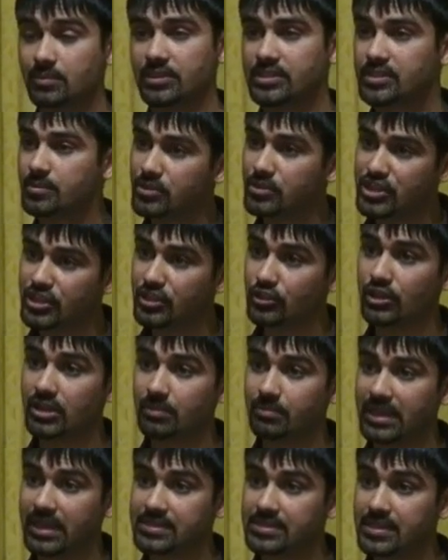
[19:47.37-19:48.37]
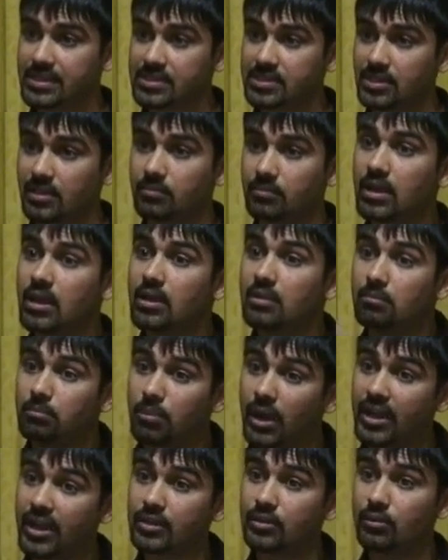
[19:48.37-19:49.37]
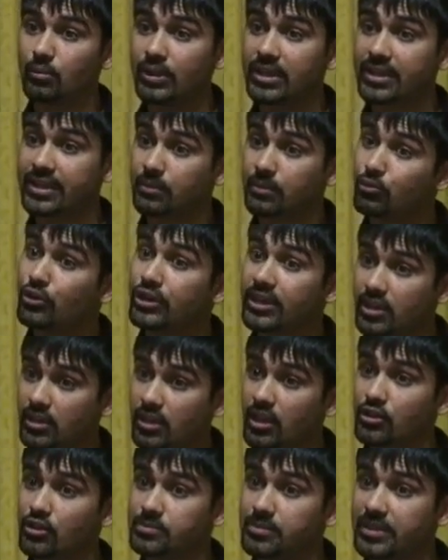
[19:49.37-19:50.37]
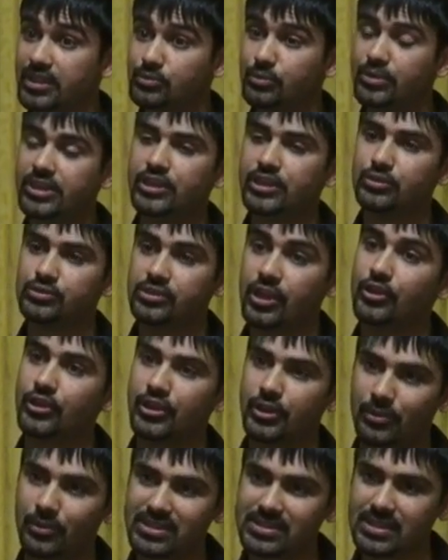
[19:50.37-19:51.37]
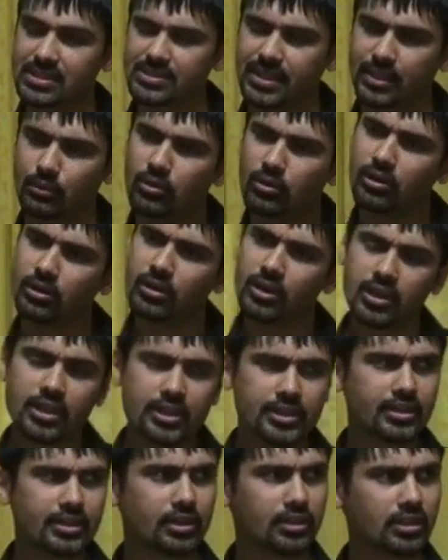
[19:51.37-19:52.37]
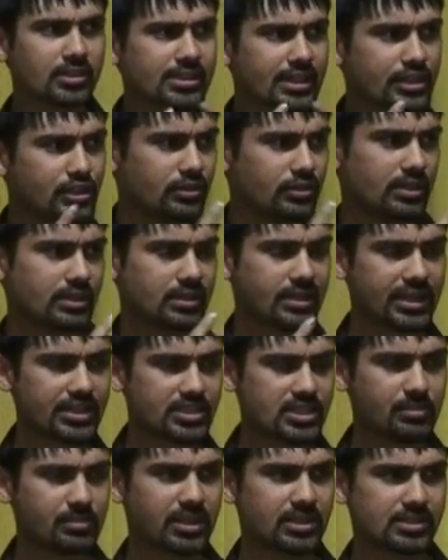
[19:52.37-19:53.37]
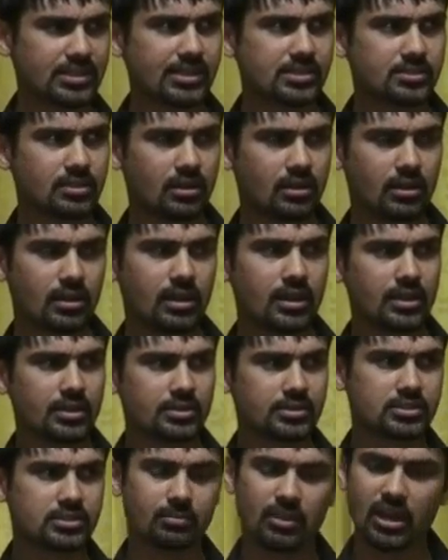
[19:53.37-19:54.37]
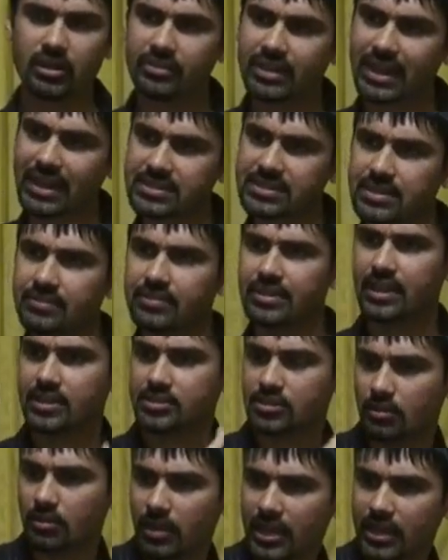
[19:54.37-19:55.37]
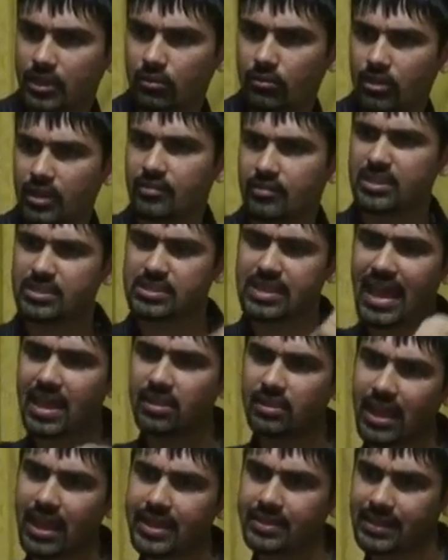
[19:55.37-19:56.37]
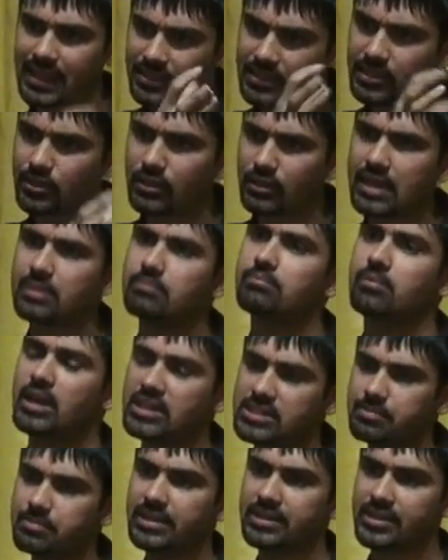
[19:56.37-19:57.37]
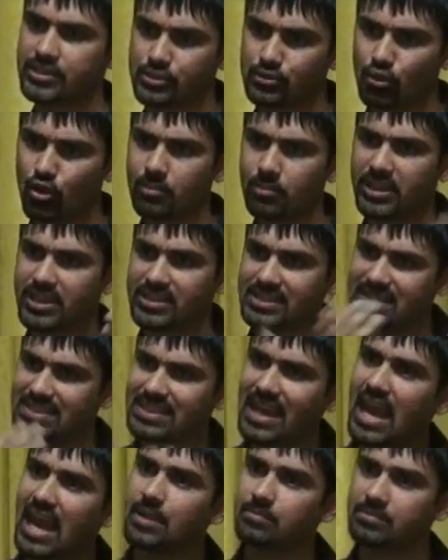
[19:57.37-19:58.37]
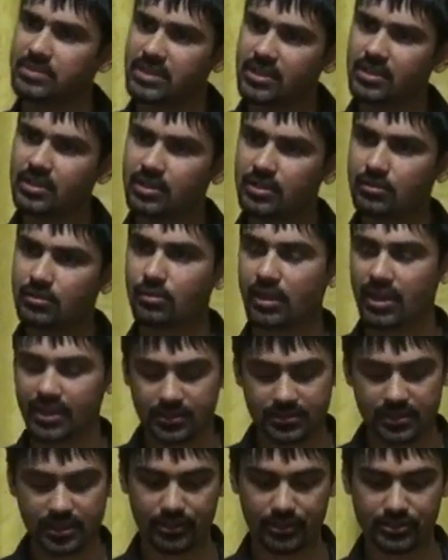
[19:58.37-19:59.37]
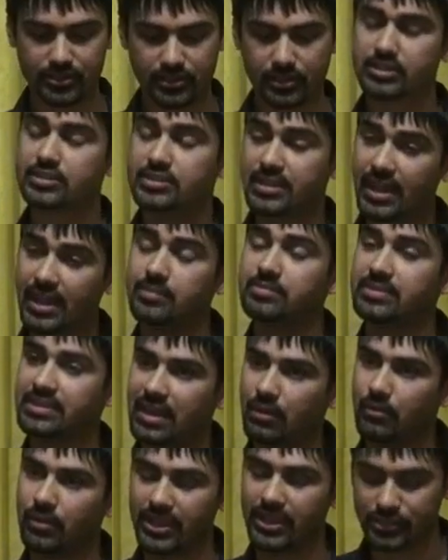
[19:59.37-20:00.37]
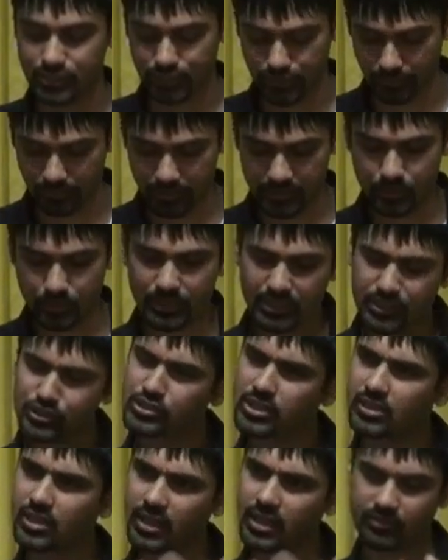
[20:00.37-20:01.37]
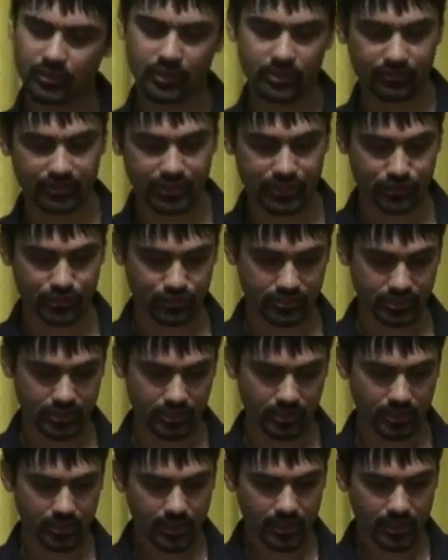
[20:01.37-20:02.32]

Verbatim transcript: It's a machine learning-based system, but we can get pretty close because we can use other heuristics like, well, you know, it looks like you're in the kitchen because I saw some oven activity, I saw a microwave, that light, that little light must be this door because it's timed right there, uh, timed in that way too. So we use a lot of other features there.